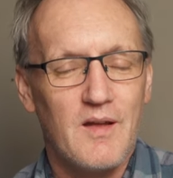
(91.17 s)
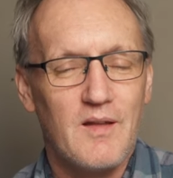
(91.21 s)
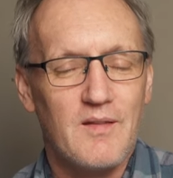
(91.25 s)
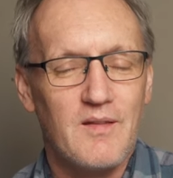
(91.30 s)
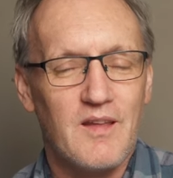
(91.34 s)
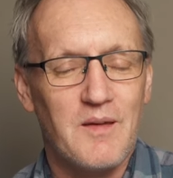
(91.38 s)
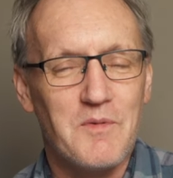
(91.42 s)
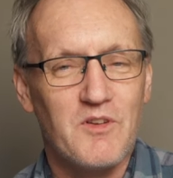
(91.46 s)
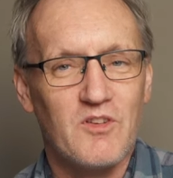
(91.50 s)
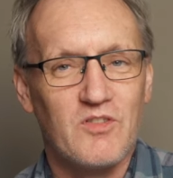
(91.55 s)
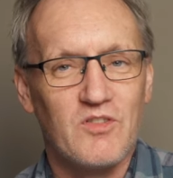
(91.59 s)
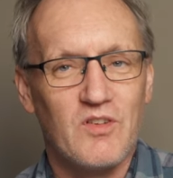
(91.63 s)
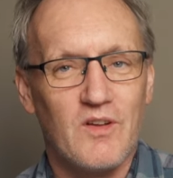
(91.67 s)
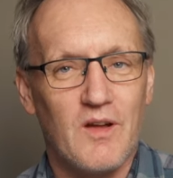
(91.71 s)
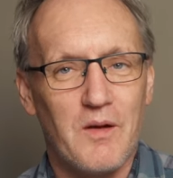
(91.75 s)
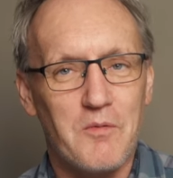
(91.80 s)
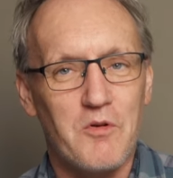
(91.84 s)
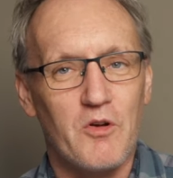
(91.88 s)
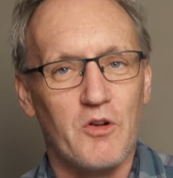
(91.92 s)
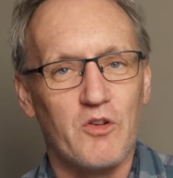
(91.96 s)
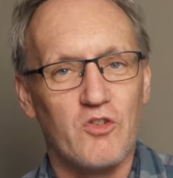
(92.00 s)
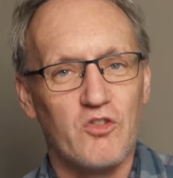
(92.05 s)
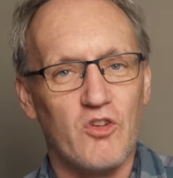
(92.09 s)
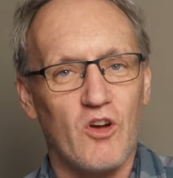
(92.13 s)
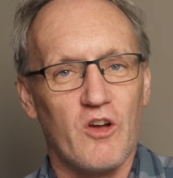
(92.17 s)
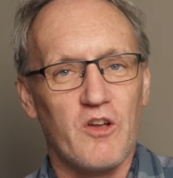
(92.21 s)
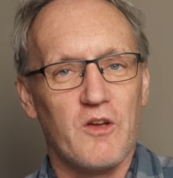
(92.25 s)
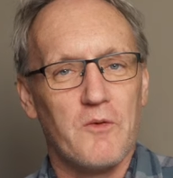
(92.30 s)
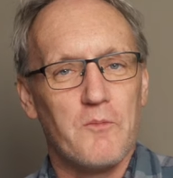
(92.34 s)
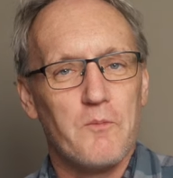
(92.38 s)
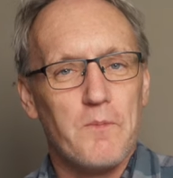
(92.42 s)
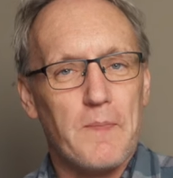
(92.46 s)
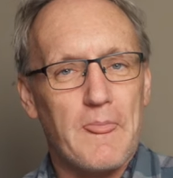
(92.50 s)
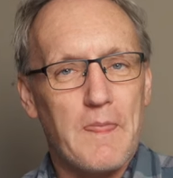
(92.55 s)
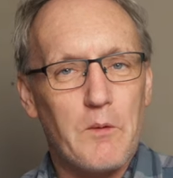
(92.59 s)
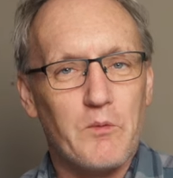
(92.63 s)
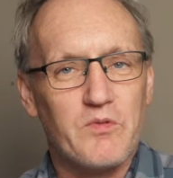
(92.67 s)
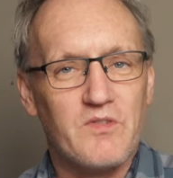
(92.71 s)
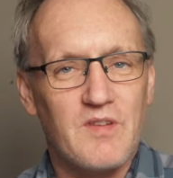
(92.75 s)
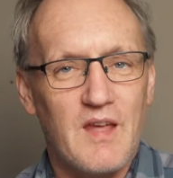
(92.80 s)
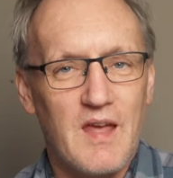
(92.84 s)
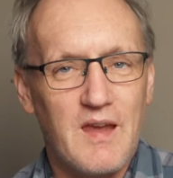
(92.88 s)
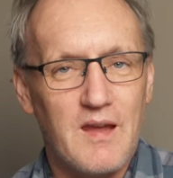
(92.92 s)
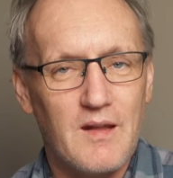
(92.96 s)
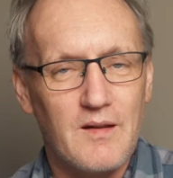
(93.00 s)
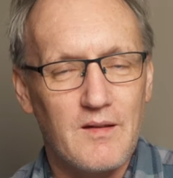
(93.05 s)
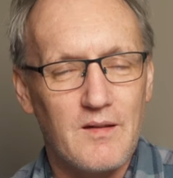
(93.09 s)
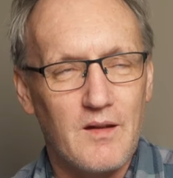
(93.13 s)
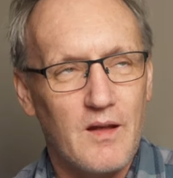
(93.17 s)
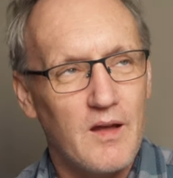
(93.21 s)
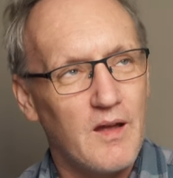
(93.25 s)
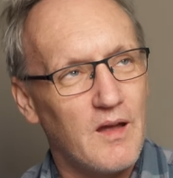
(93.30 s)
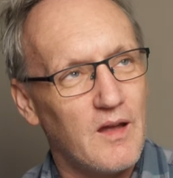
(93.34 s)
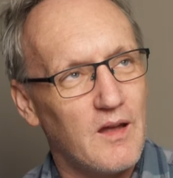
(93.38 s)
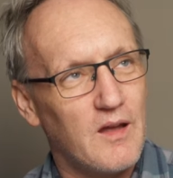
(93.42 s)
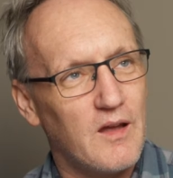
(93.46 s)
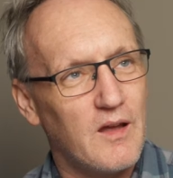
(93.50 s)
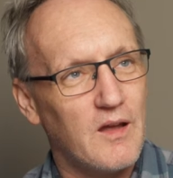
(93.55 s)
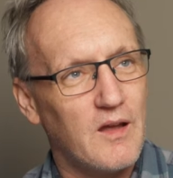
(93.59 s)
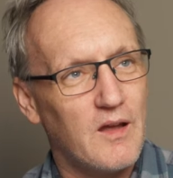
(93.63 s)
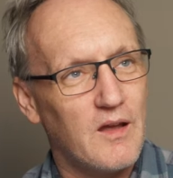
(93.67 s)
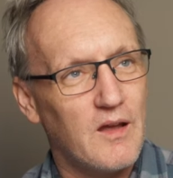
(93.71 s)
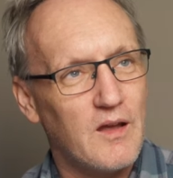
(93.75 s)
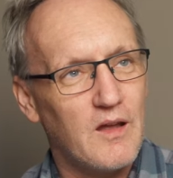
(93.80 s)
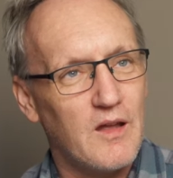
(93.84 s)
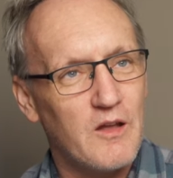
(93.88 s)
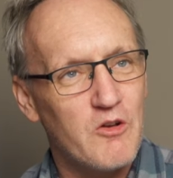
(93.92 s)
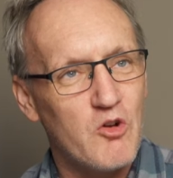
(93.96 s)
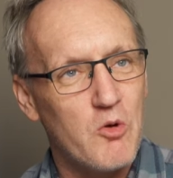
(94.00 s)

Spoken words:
The image I'm going to show you was taken a